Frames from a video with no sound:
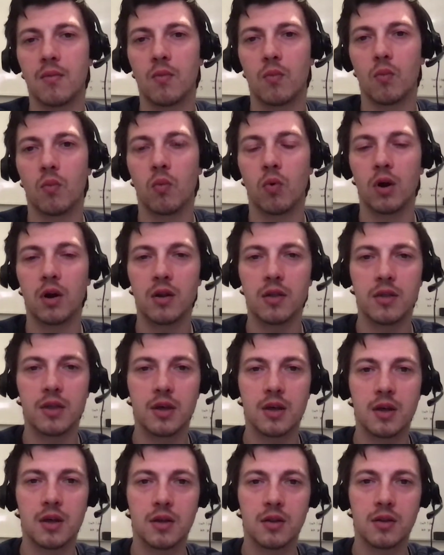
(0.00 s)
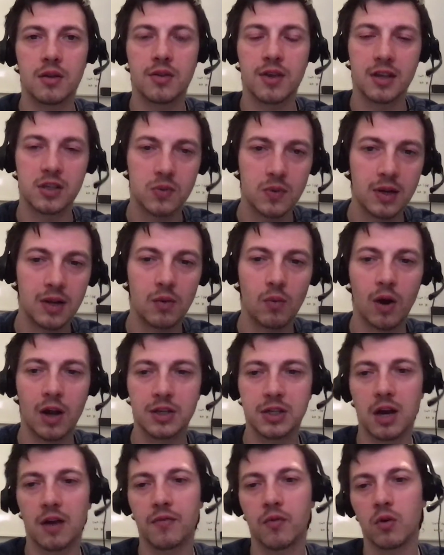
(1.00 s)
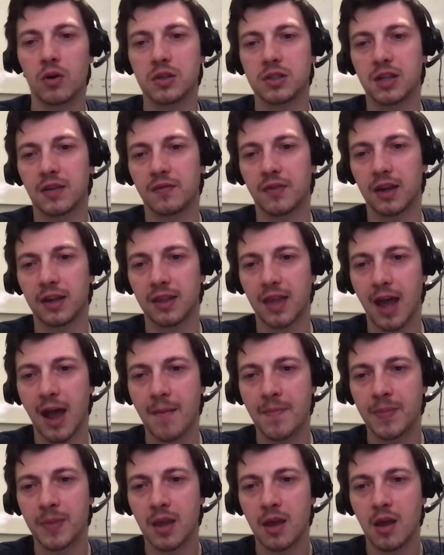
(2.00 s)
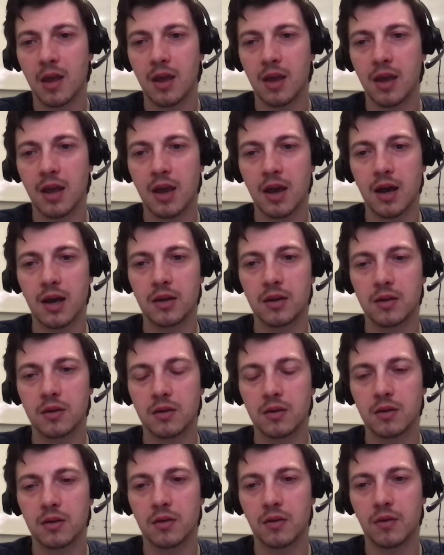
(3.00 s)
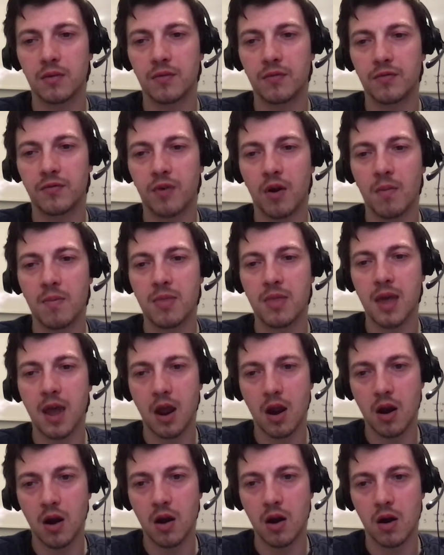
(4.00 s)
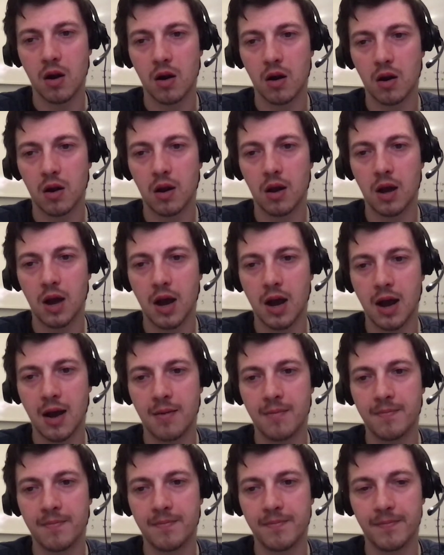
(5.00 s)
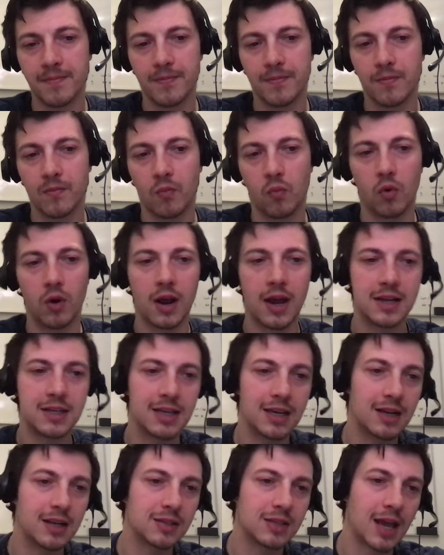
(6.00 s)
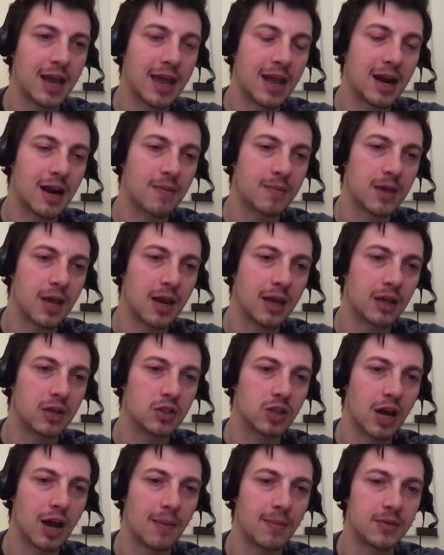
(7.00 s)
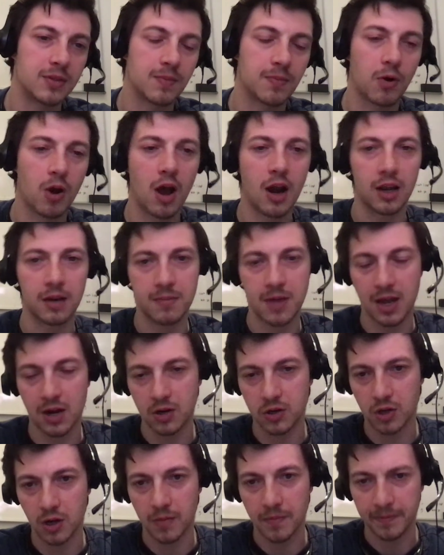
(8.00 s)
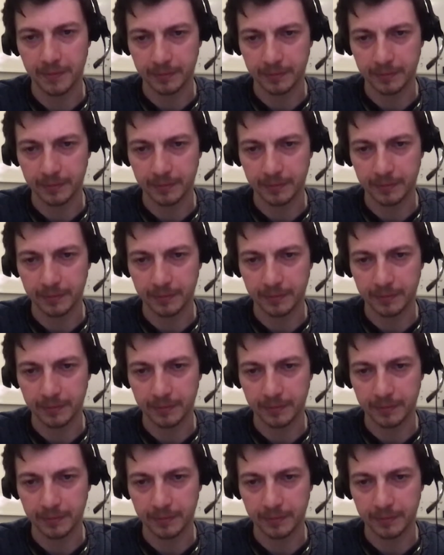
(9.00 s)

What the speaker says: what are the things we need to watch out for, stuff like that. And from there, what I did is I ended up getting a job as a product manager